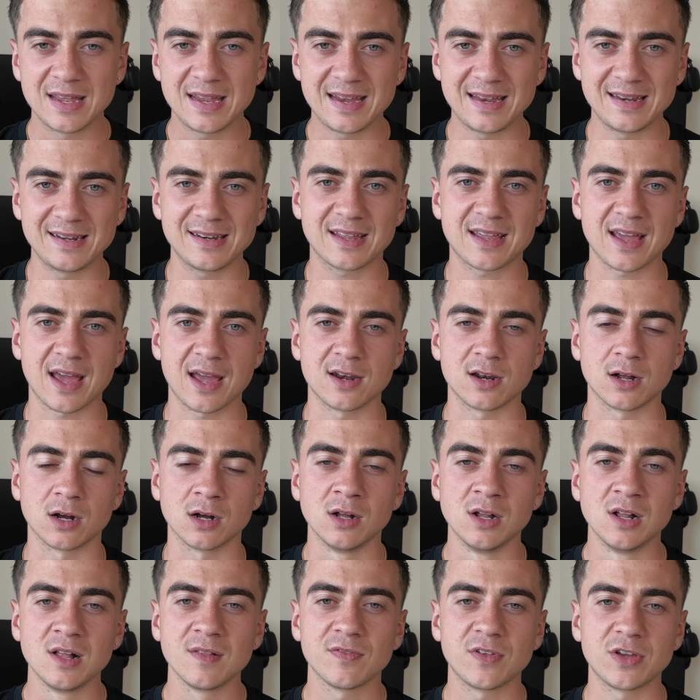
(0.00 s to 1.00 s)

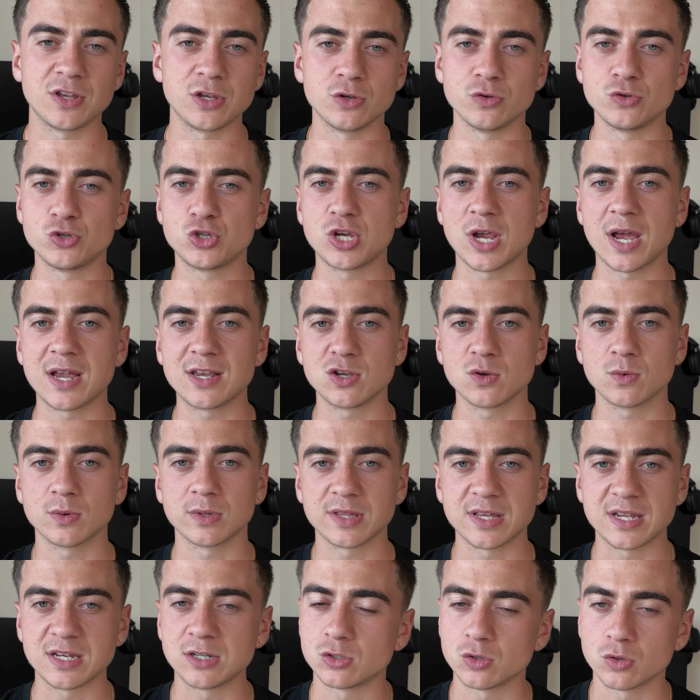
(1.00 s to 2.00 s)
indicator that you
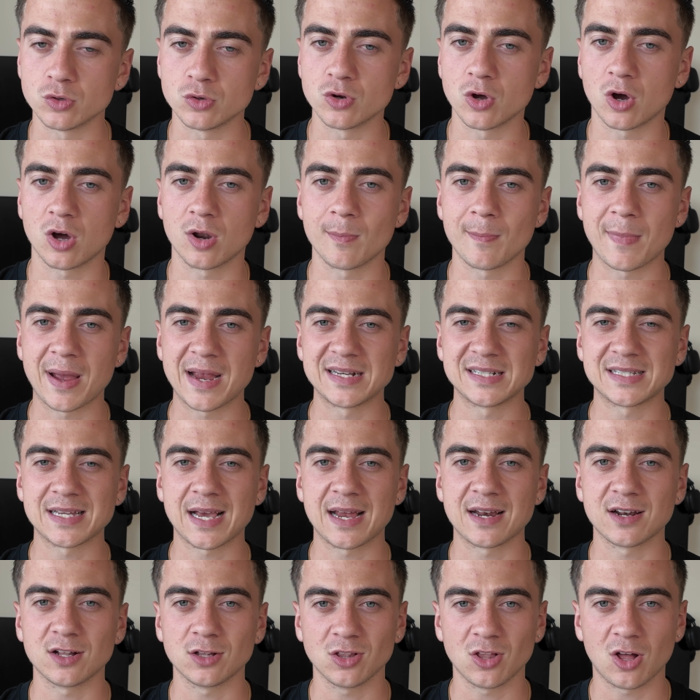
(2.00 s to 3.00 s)
genuinely do not
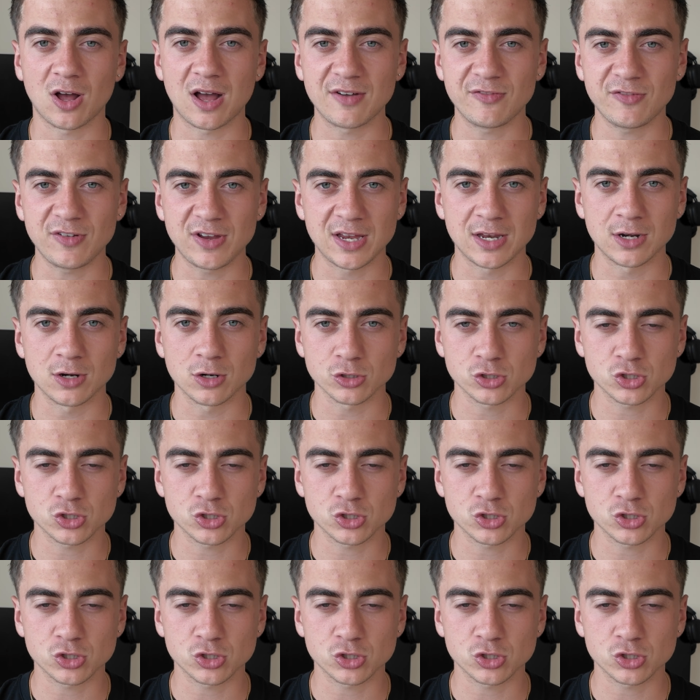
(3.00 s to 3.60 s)
maintain a life in